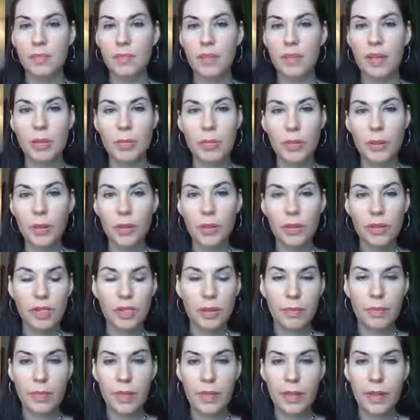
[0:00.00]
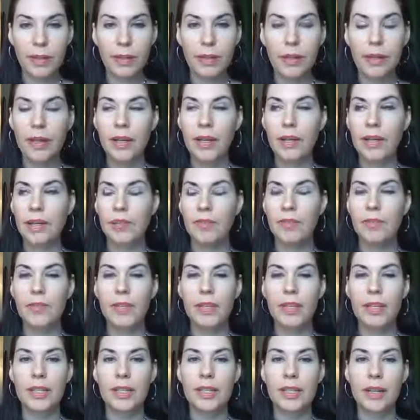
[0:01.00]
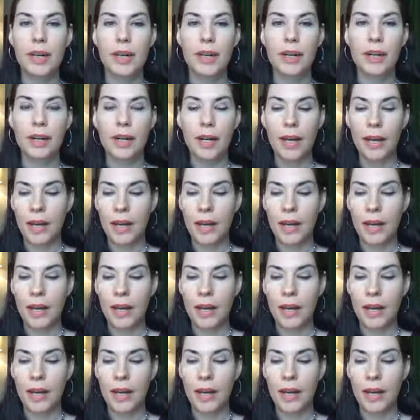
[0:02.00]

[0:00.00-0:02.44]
people or something can fit in there,